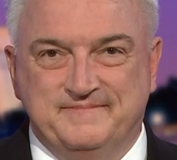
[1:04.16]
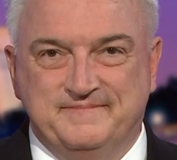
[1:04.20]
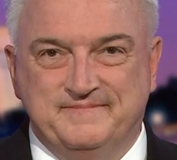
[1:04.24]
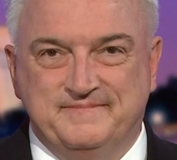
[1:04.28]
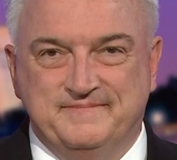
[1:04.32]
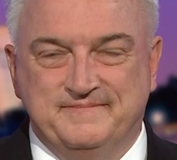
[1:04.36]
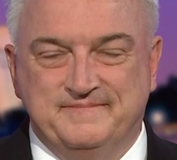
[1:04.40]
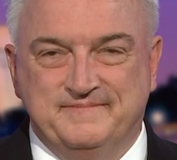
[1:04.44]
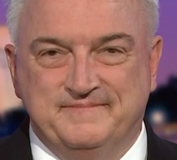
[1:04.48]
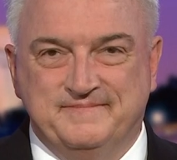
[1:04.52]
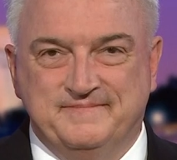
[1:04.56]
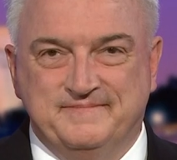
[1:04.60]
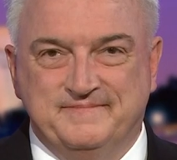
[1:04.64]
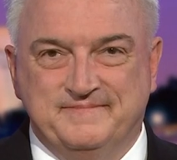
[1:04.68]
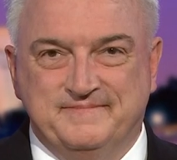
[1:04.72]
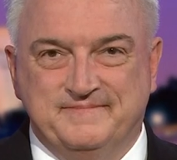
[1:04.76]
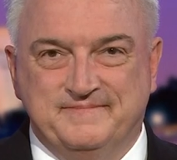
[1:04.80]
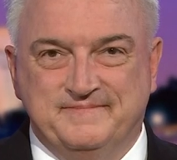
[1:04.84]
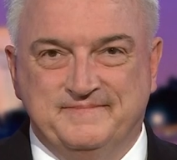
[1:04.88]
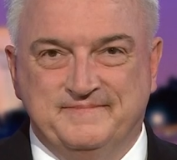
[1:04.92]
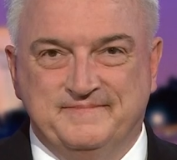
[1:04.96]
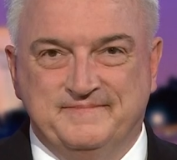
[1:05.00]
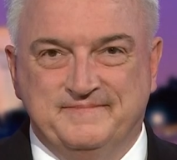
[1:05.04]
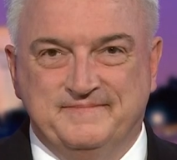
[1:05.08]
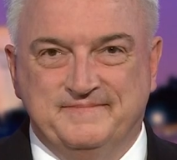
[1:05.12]

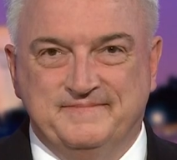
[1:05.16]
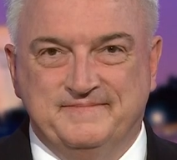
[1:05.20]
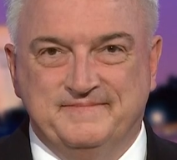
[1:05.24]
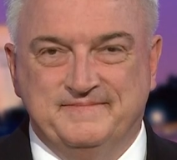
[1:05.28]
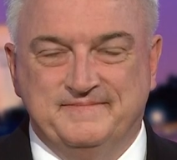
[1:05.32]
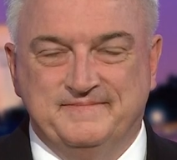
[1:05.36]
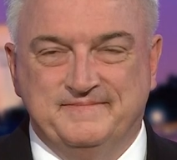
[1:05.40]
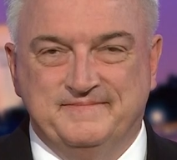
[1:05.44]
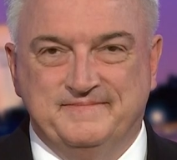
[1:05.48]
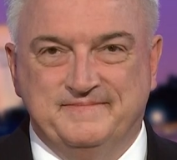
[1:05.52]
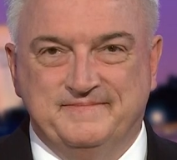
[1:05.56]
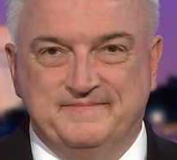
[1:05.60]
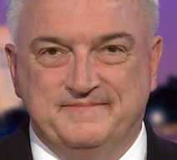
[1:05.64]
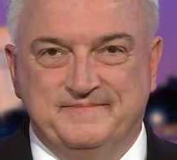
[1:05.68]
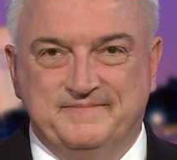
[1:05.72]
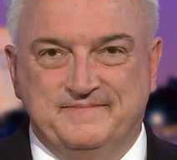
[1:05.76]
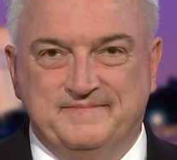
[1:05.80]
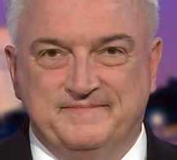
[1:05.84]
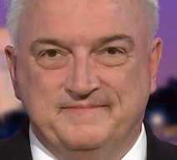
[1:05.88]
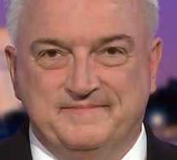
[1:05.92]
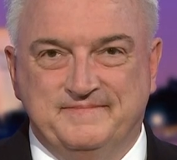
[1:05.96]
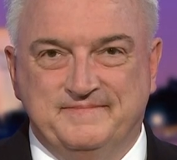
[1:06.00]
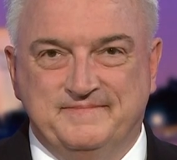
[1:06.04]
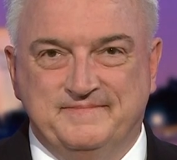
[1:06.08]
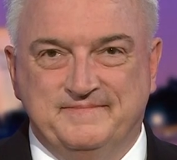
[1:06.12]

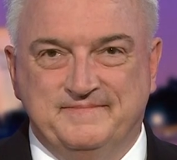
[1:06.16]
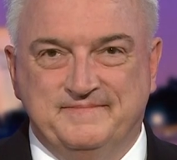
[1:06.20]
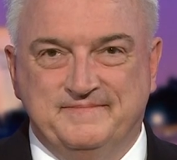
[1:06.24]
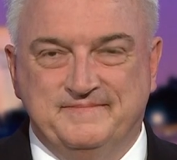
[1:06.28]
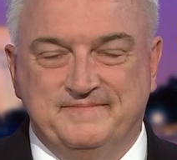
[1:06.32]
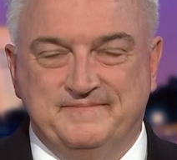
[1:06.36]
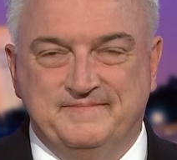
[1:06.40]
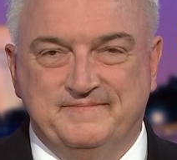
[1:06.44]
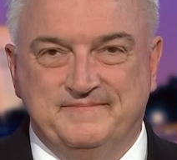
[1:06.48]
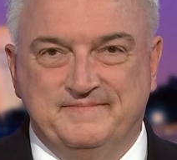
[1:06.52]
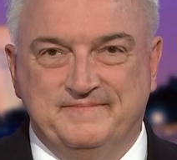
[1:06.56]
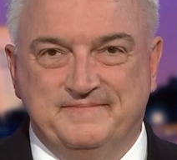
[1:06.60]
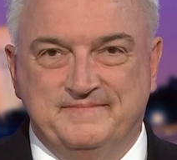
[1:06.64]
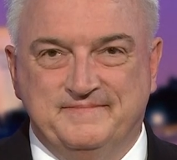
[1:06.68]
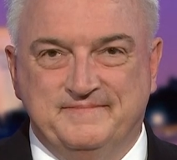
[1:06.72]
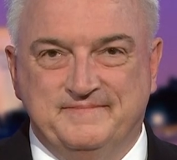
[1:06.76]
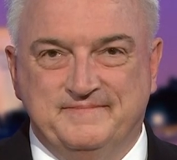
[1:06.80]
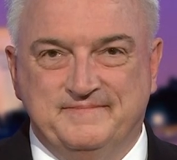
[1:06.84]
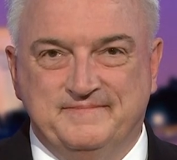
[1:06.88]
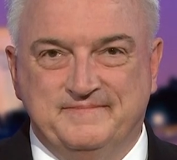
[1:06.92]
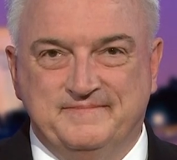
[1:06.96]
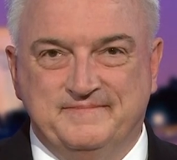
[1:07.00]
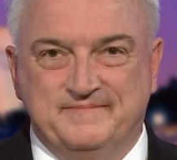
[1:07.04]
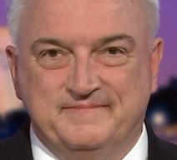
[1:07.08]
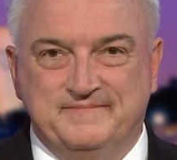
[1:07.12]

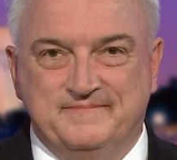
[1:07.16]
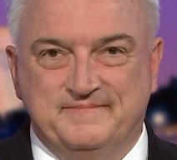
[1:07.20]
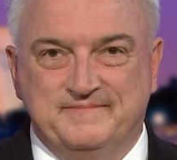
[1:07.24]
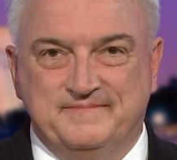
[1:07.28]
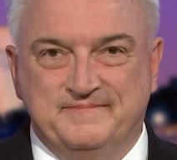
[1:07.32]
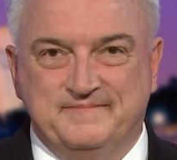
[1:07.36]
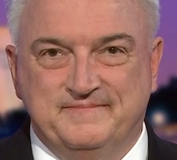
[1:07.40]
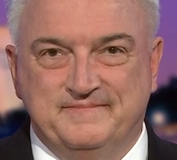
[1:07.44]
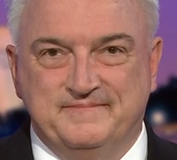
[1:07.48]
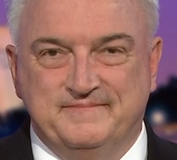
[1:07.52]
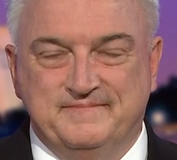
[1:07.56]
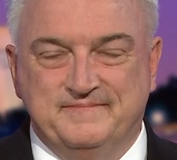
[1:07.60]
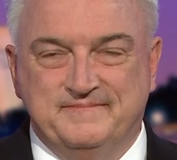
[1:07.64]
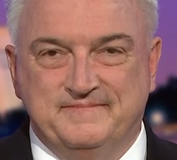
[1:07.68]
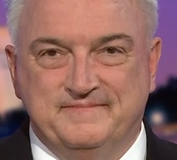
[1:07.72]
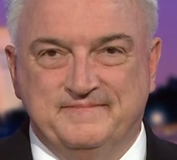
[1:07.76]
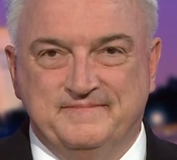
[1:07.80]
(not speaking)